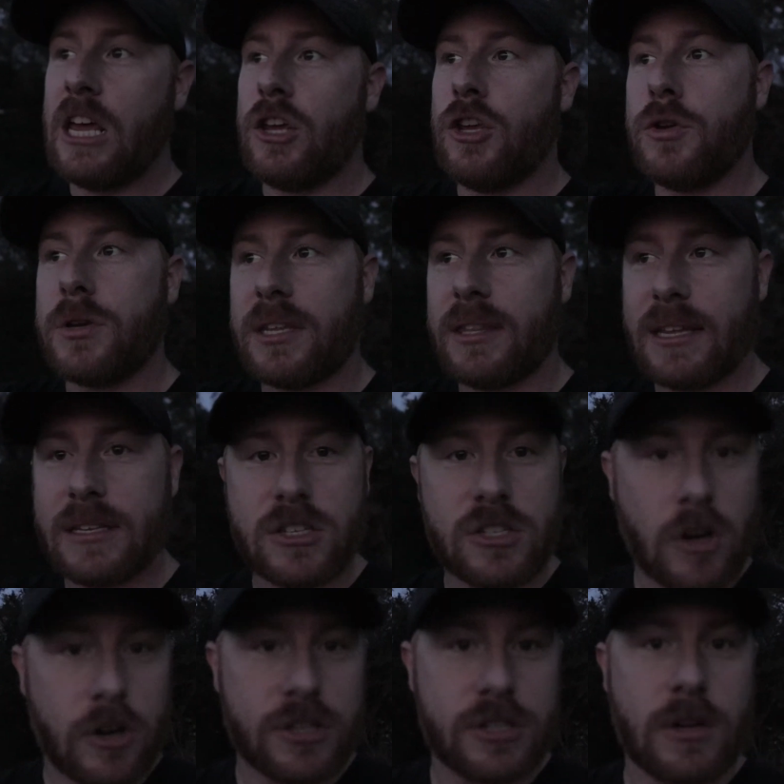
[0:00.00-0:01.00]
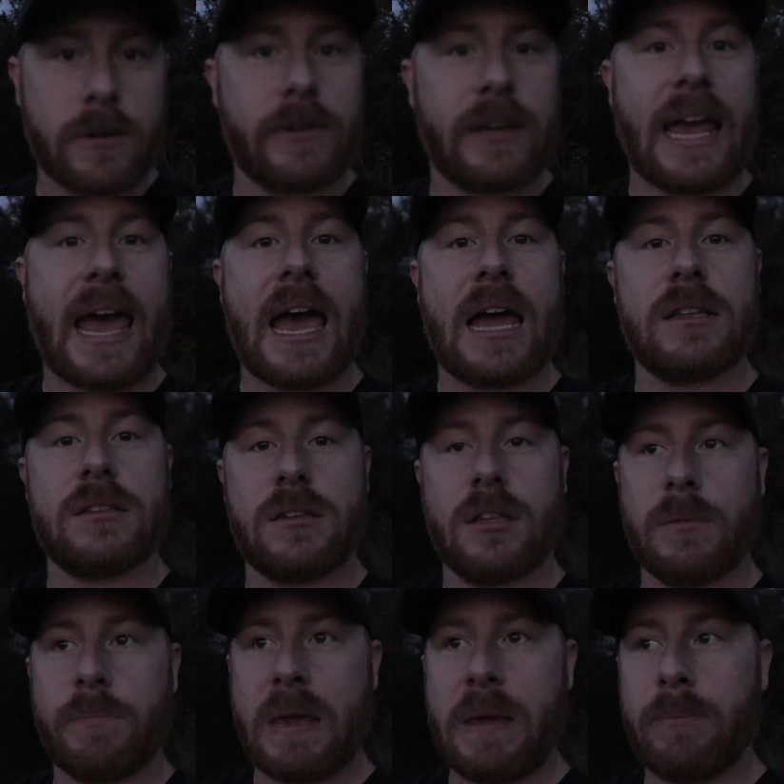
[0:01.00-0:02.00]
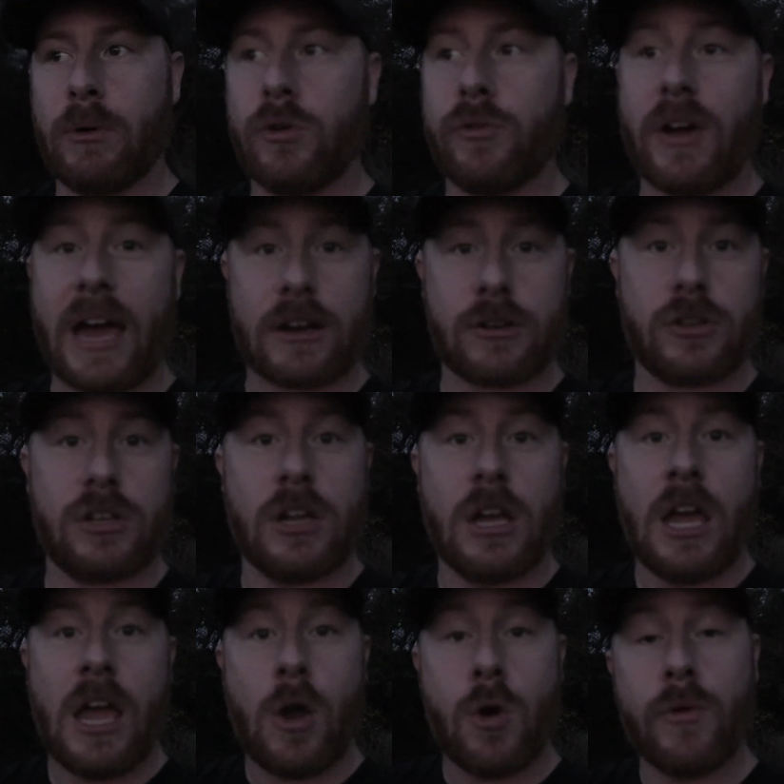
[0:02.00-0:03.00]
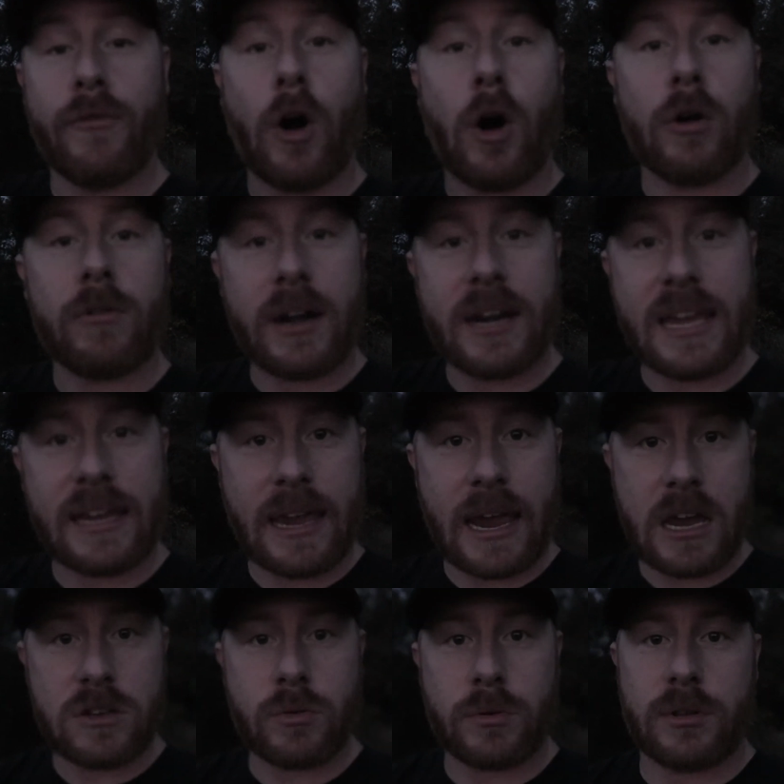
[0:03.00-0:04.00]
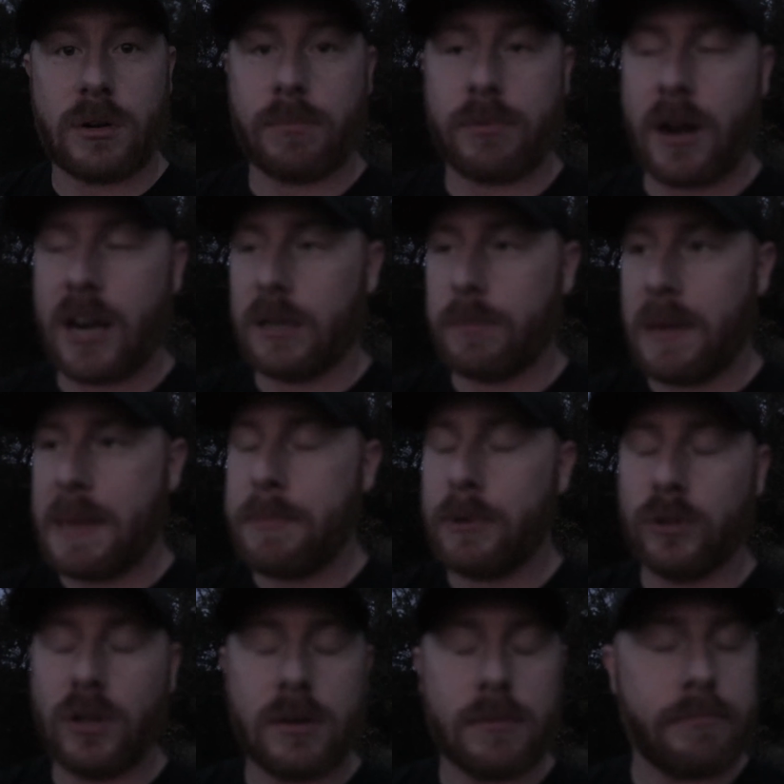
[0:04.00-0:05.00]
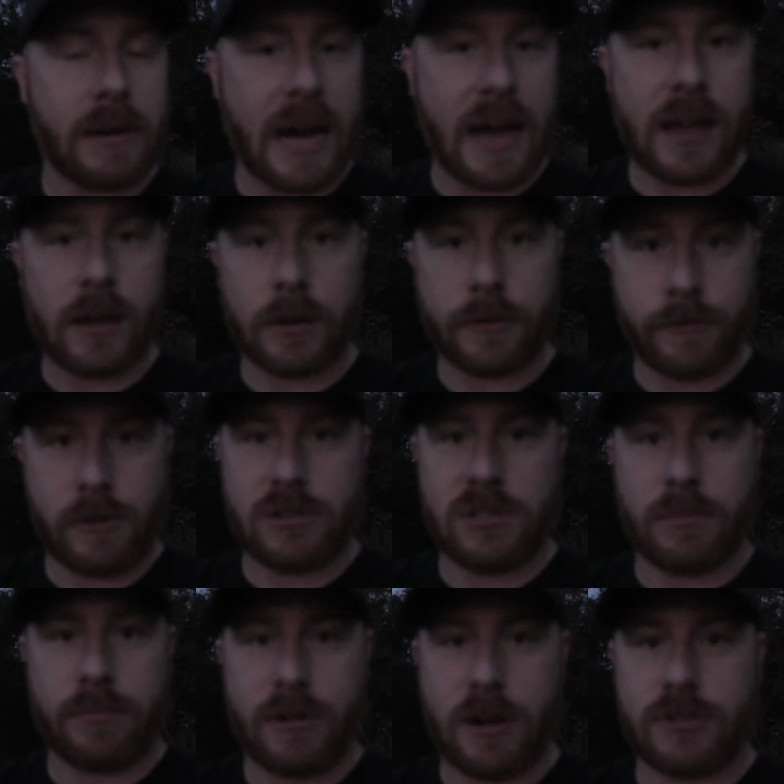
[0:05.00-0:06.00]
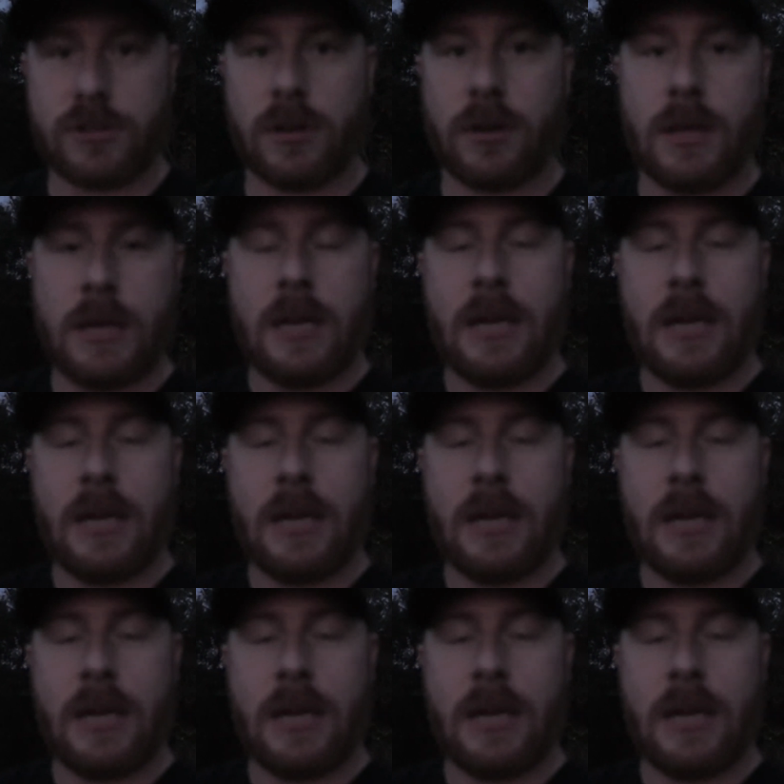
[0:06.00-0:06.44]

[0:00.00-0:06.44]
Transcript: You can then start serving ads to the people who've actually who've already engaged with your brand. People don't buy on a first impression.